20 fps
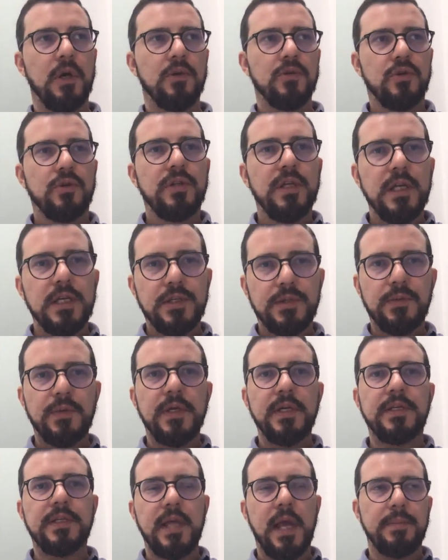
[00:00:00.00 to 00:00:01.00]
So these 3
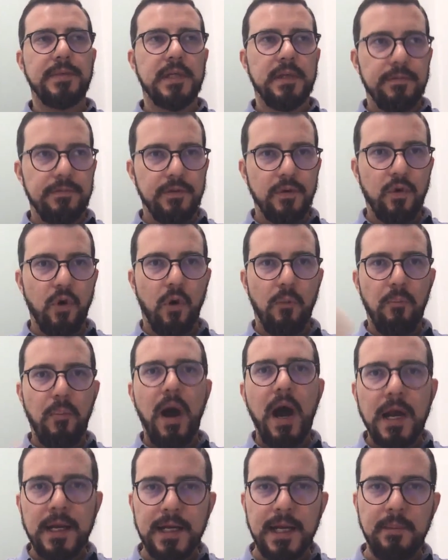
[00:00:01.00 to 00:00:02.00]
steps, if you
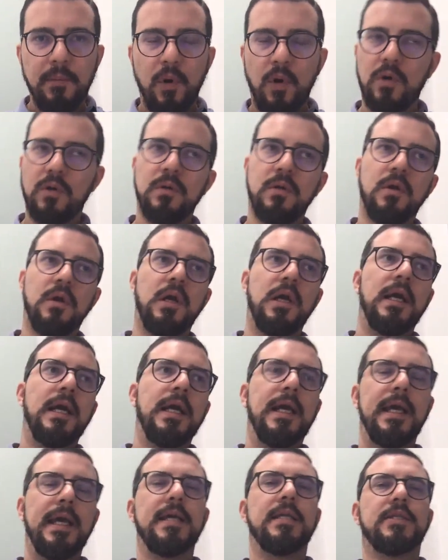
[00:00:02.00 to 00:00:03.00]
combine them all,
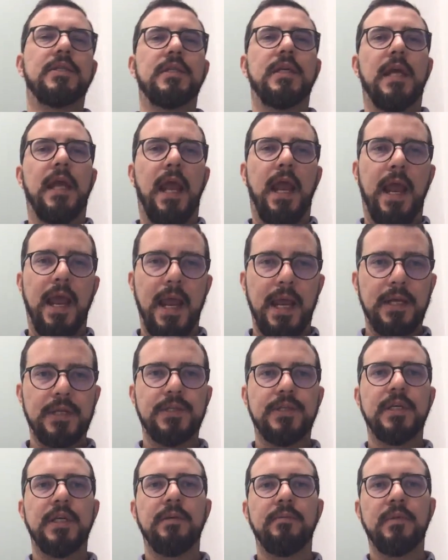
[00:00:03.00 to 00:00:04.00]
it's
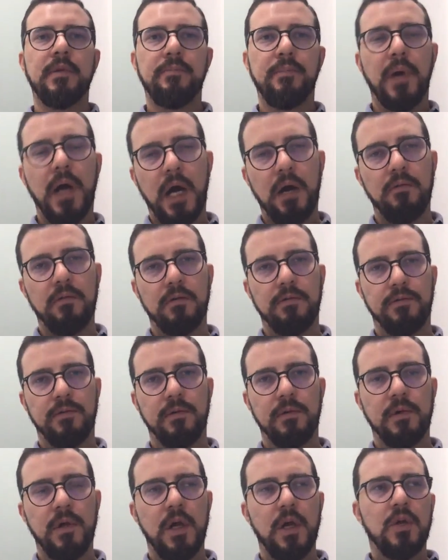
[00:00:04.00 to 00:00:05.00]
extremely powerful.
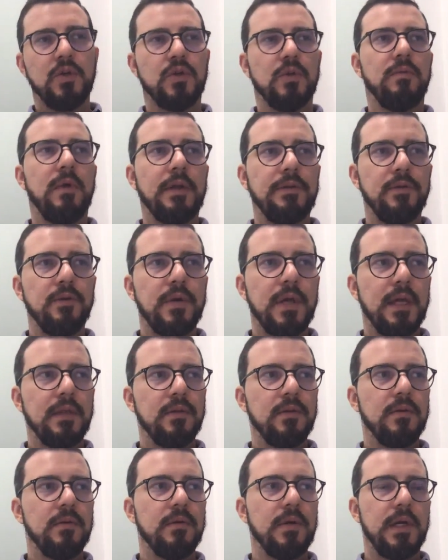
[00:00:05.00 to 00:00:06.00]
So what you can
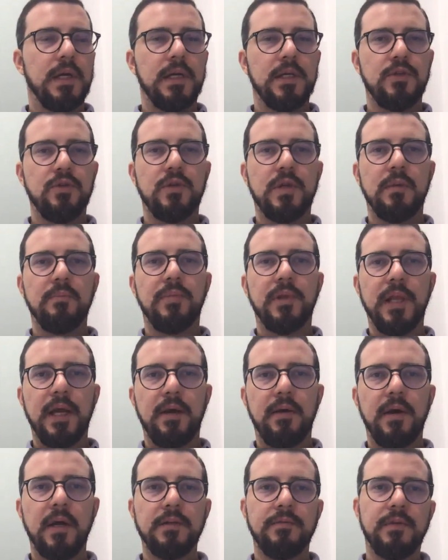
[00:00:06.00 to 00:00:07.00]
do is you can play
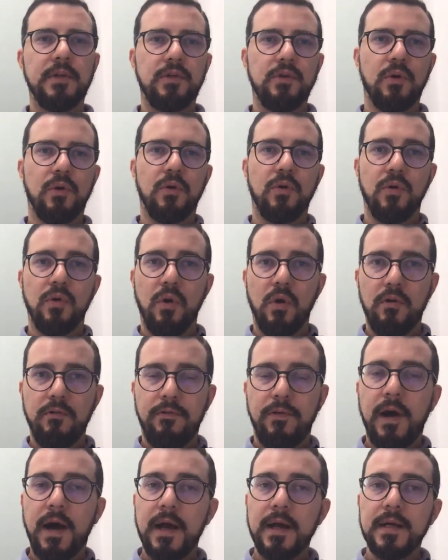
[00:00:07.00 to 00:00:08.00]
around with your log
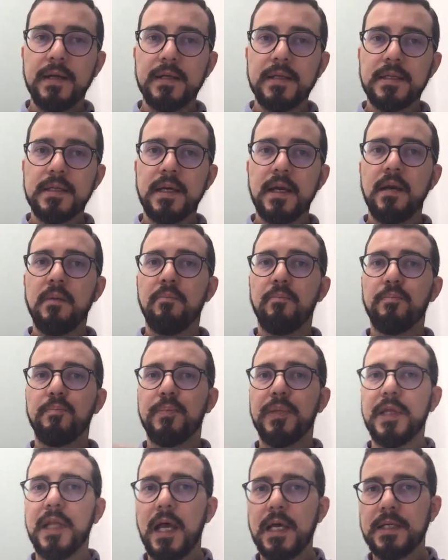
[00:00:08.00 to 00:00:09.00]
files
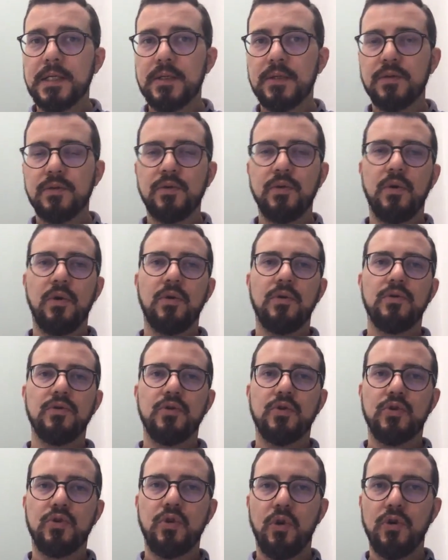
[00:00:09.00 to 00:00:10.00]
plus your
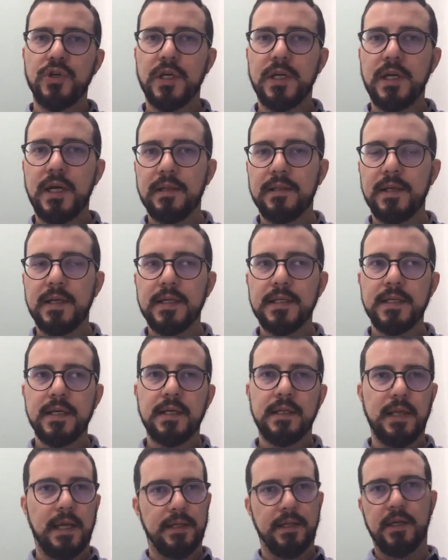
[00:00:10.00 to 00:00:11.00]
search analytics,
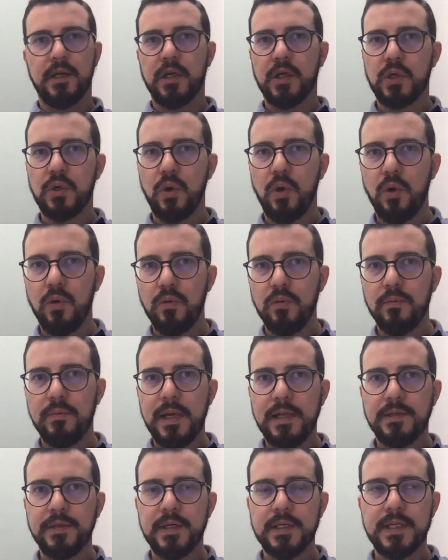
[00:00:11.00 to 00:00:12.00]
like crawl
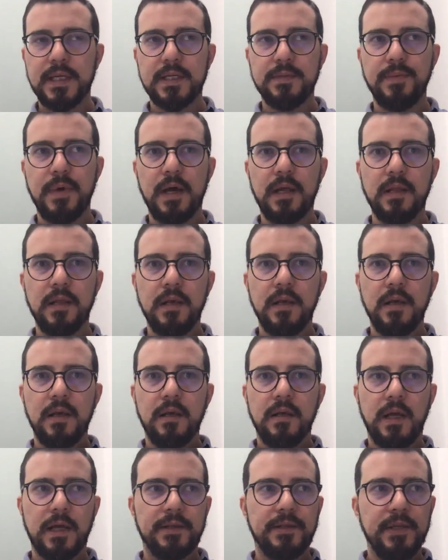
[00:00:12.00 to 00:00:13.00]
metrics as well.
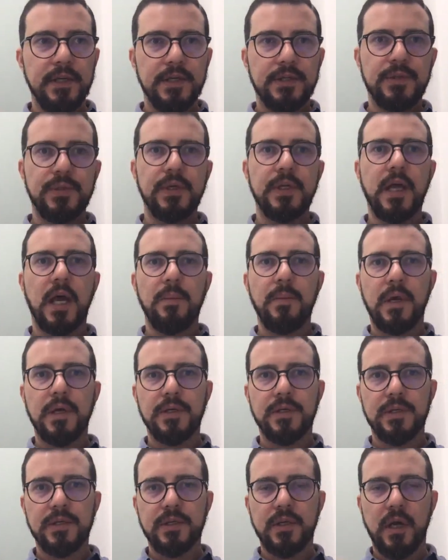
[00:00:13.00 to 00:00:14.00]
Like these 3
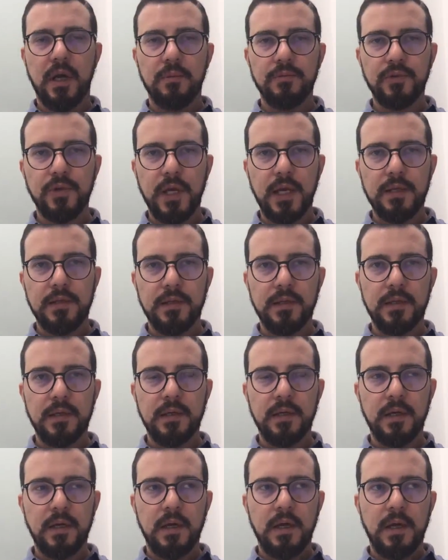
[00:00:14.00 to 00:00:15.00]
dimensions come together,
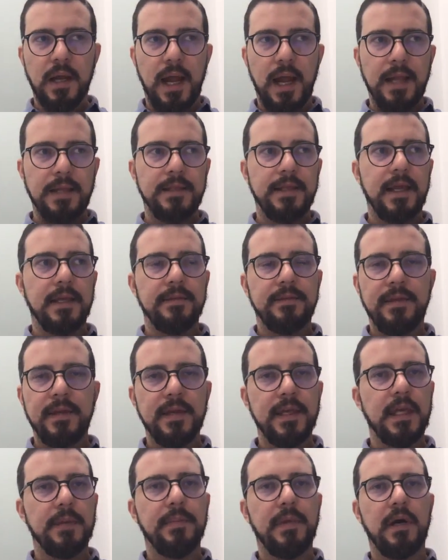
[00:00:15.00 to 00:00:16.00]
and then
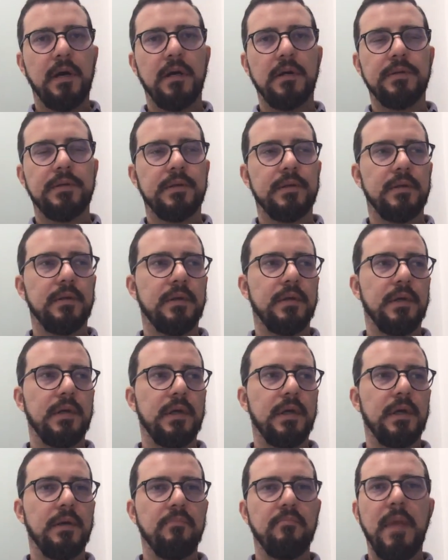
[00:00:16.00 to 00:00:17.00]
think about
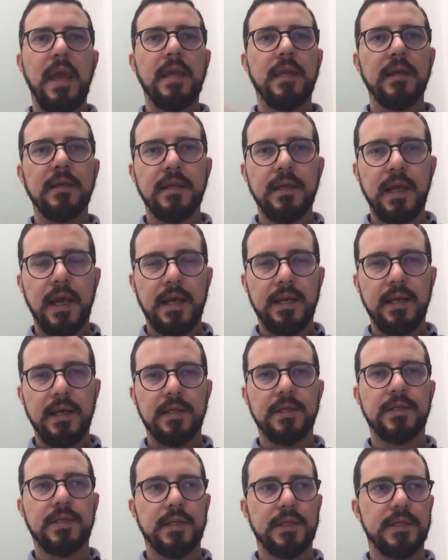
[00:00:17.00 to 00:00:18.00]
making the
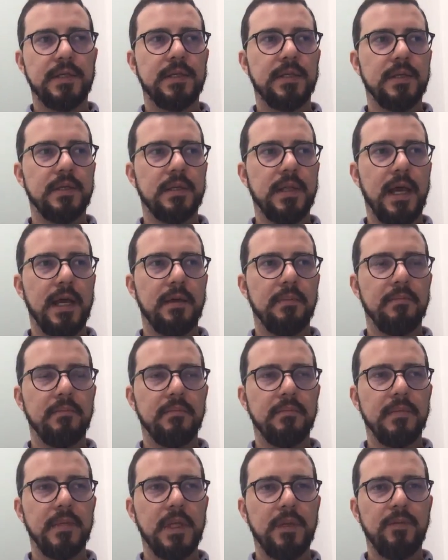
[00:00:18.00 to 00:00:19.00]
analysis like
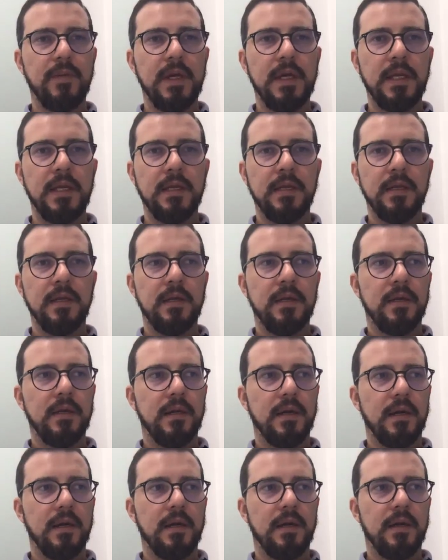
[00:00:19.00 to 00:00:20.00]
between
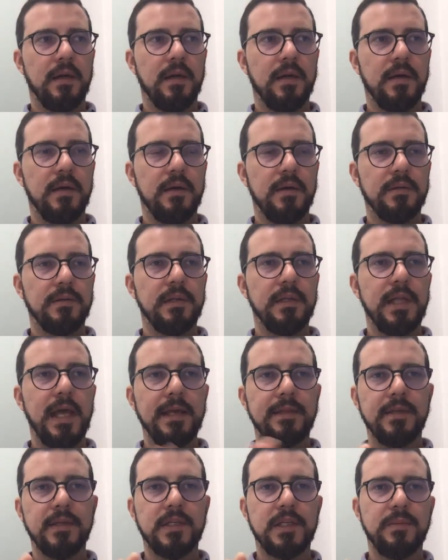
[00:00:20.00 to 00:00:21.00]
the
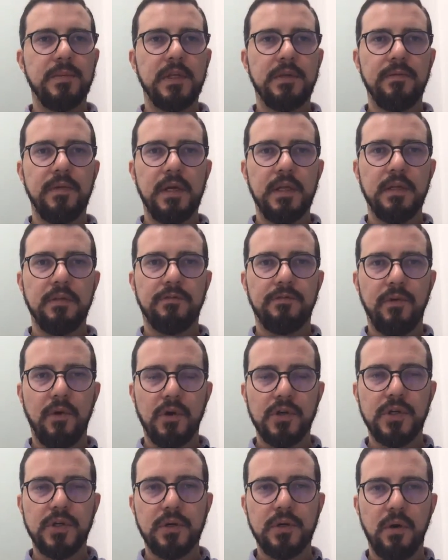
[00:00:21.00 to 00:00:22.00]
latency between the
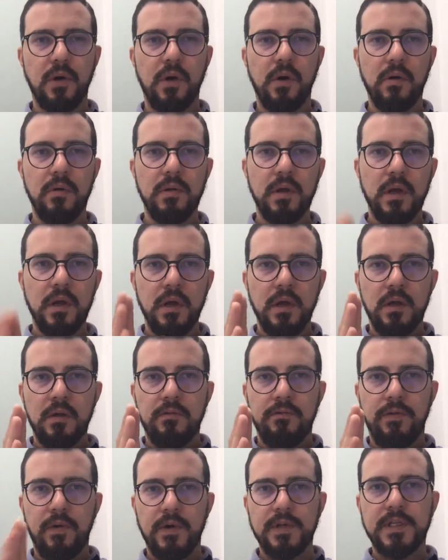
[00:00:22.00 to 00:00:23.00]
first crawl,
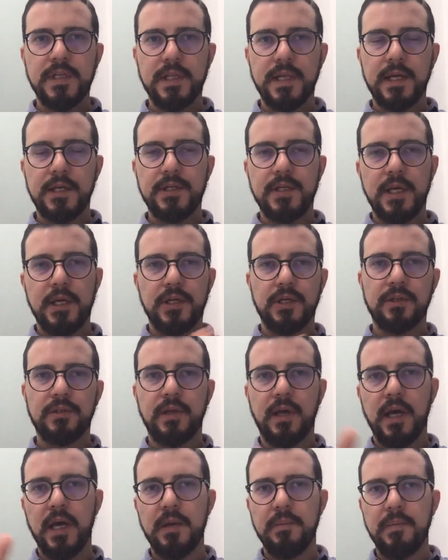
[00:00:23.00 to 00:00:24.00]
first indexation
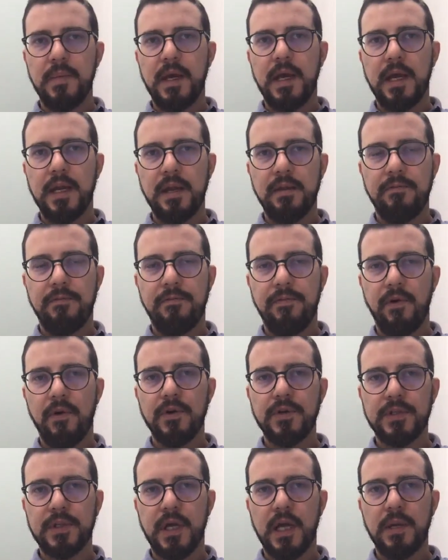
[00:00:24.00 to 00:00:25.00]
time, and the
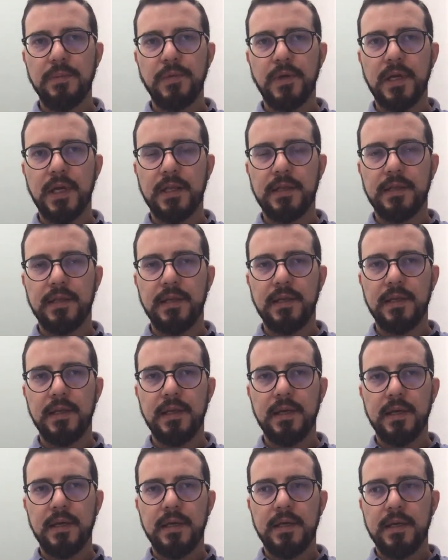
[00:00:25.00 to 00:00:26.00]
first time you get the
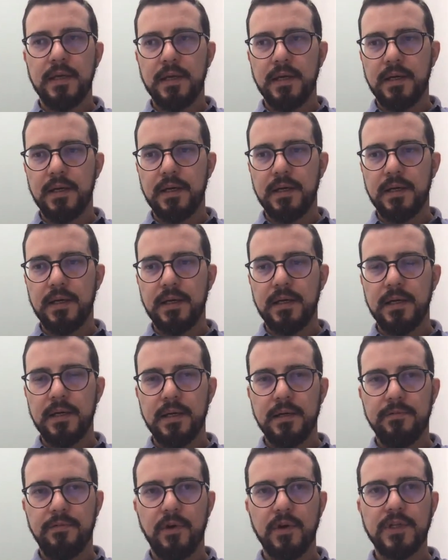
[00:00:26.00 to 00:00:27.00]

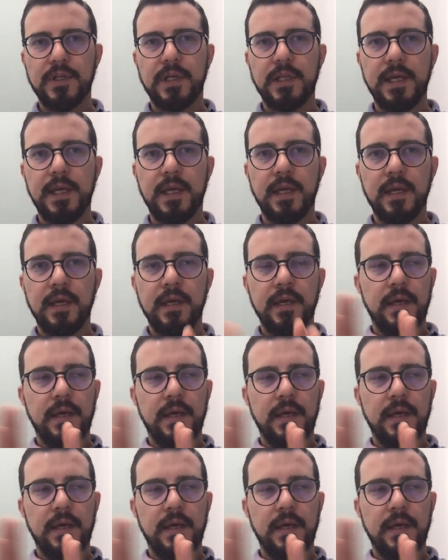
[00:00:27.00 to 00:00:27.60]
first click.